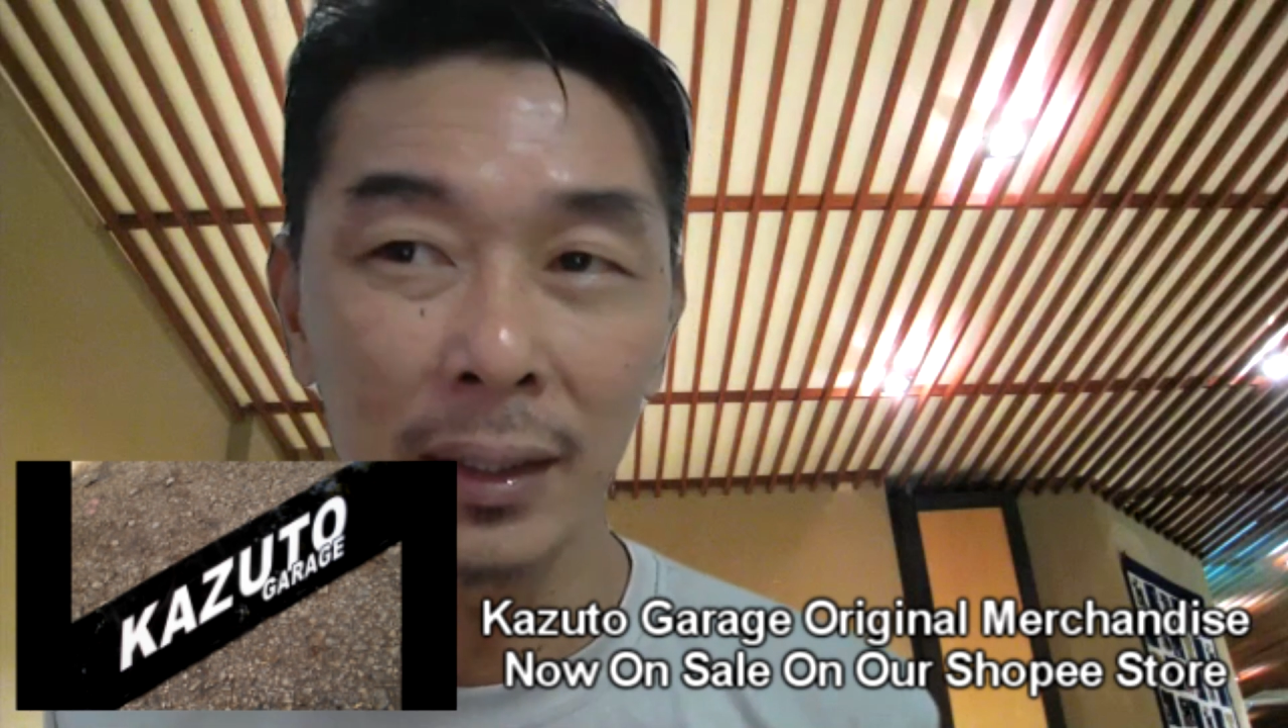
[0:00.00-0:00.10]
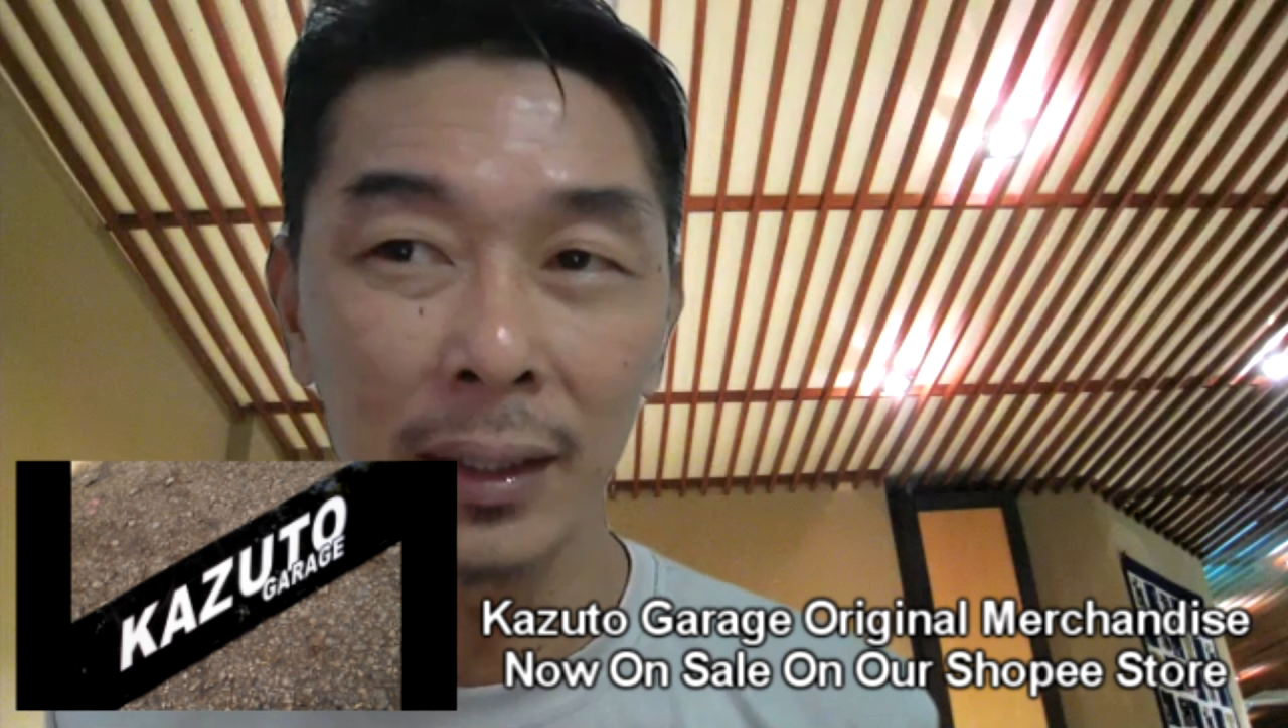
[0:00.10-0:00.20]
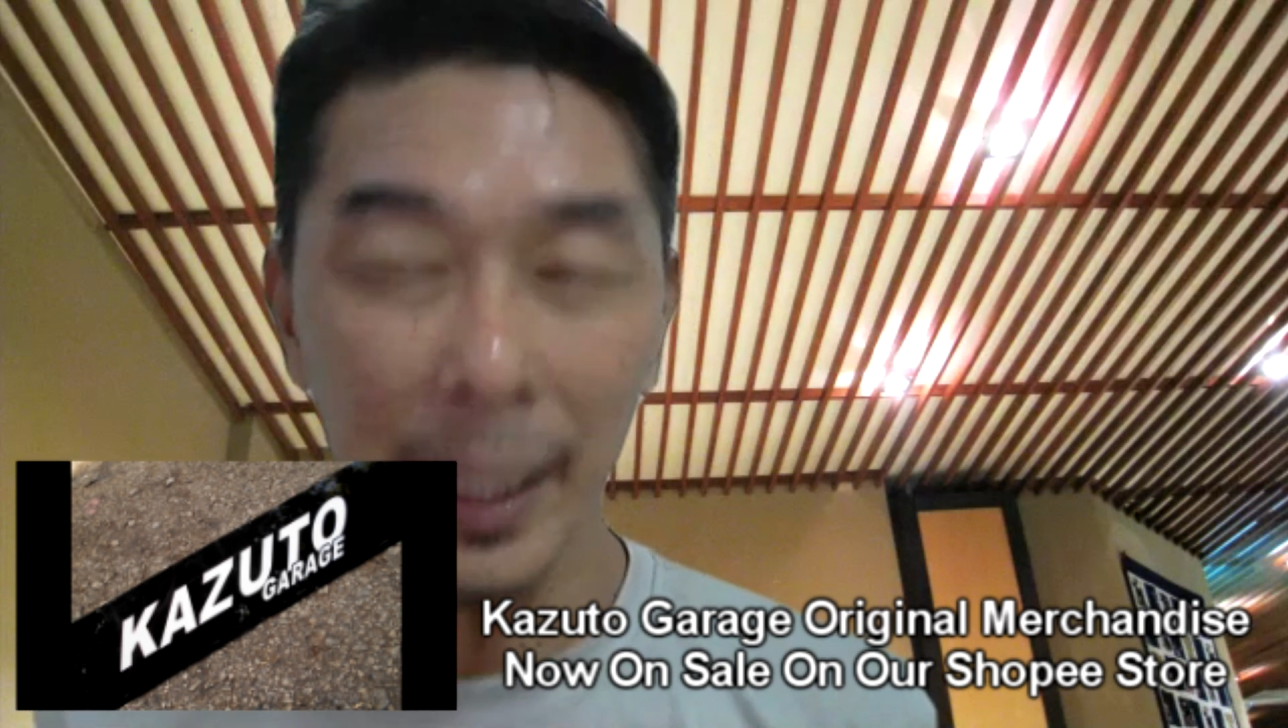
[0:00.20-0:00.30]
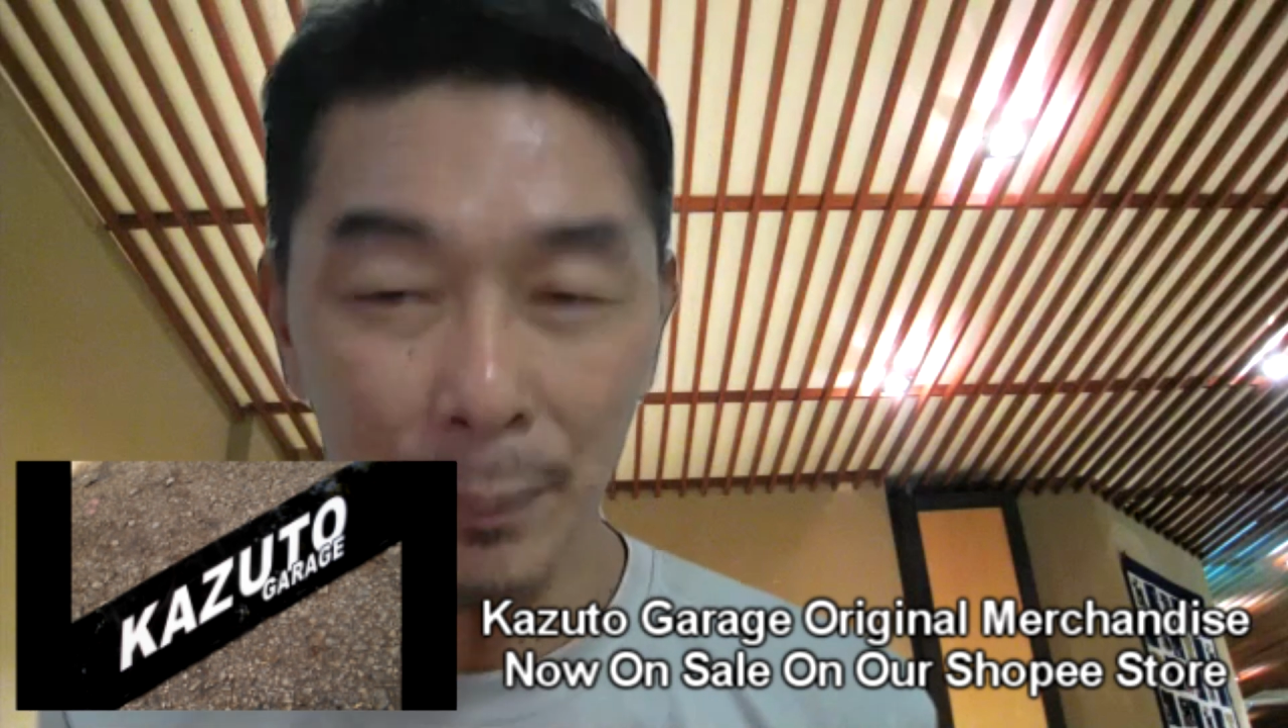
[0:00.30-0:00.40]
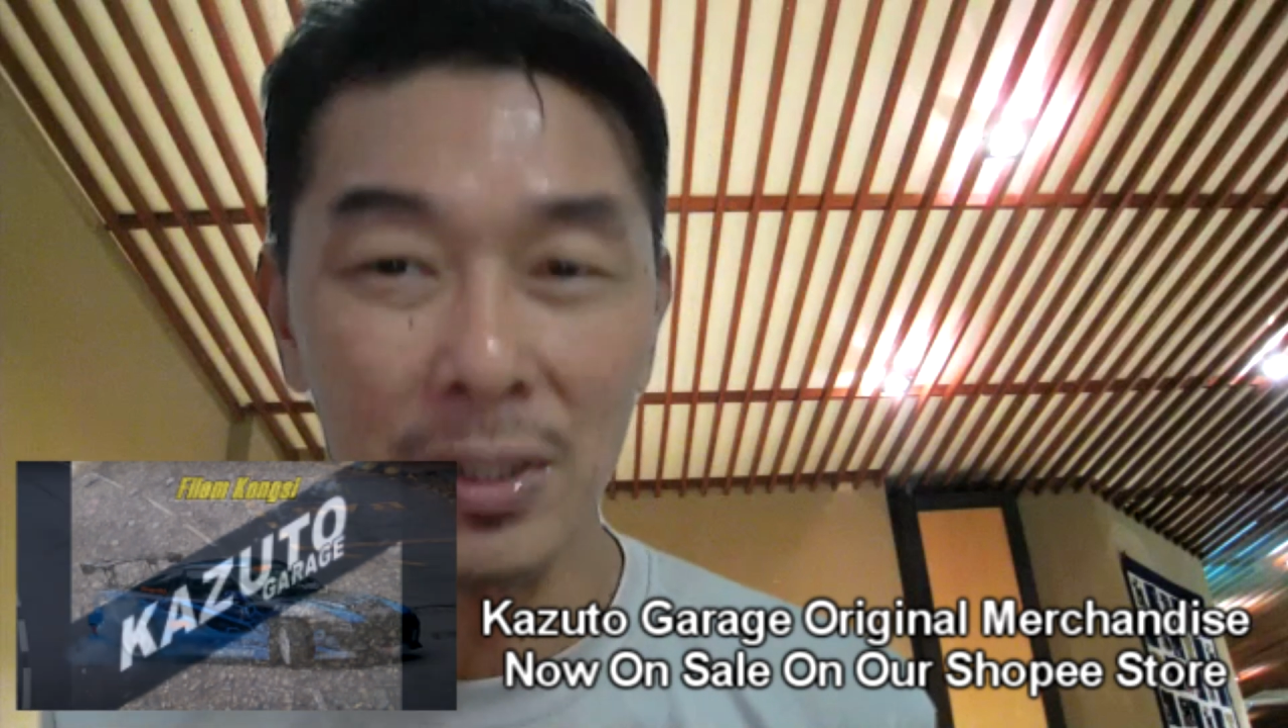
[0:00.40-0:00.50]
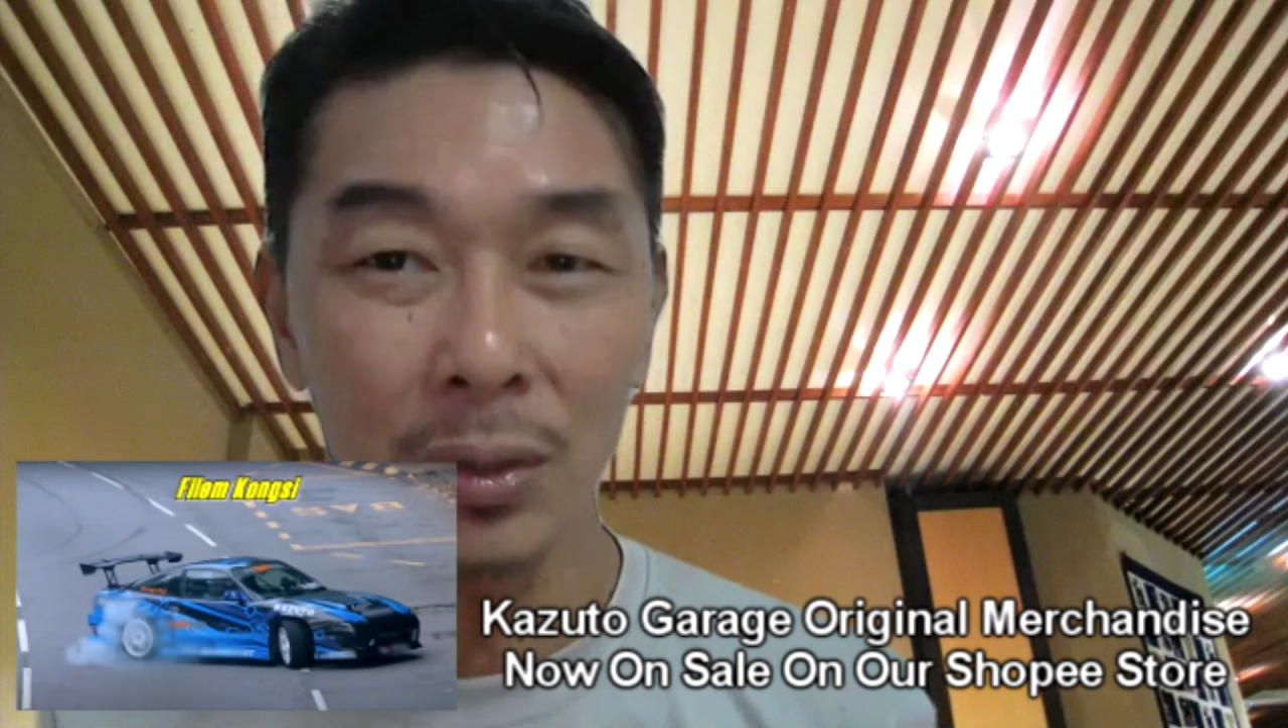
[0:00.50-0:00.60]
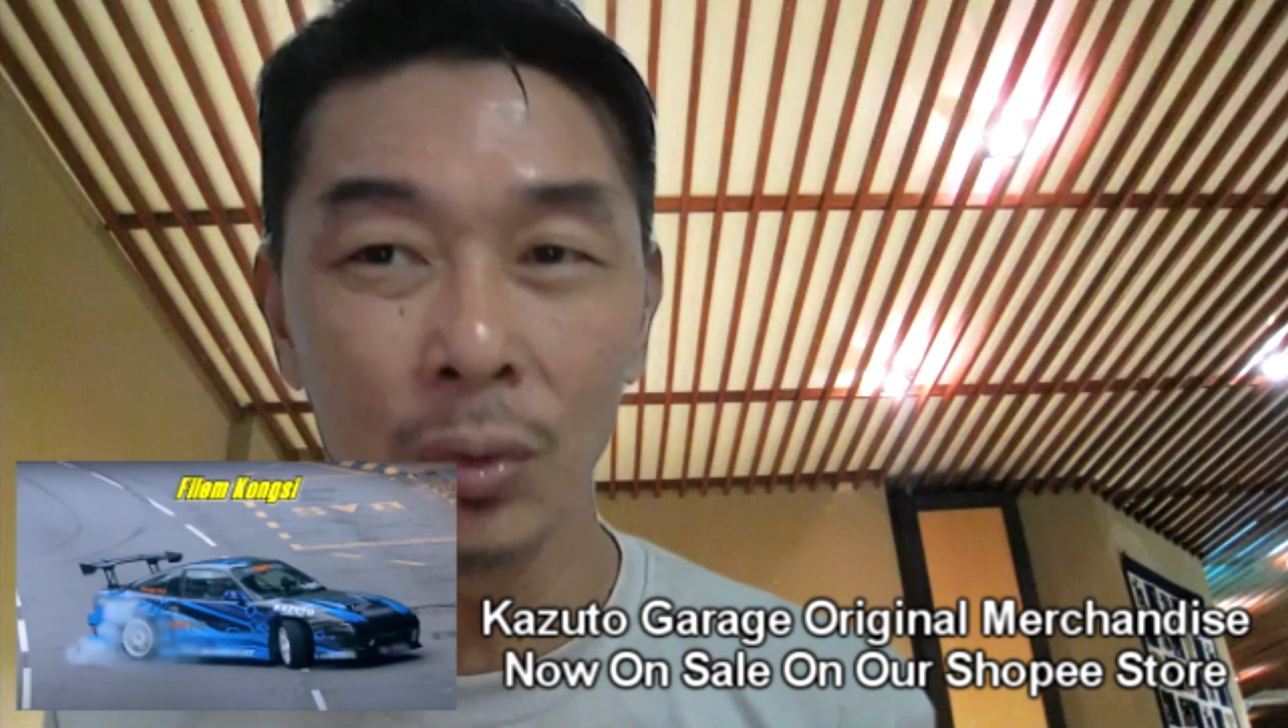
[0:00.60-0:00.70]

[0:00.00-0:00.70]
laps